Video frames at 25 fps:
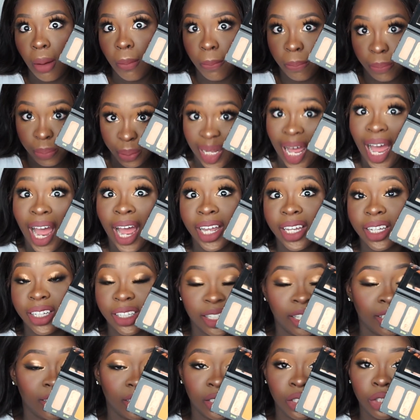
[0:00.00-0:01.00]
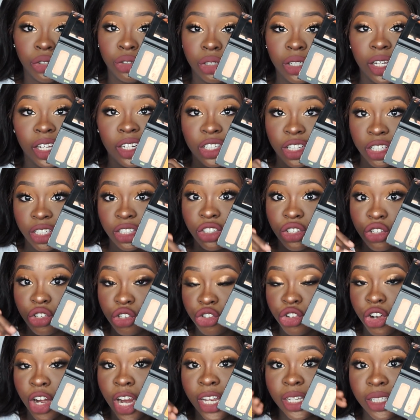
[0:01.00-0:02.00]
black. It's literally just
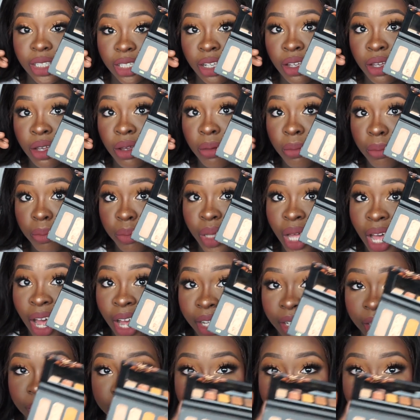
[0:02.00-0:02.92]
straight black.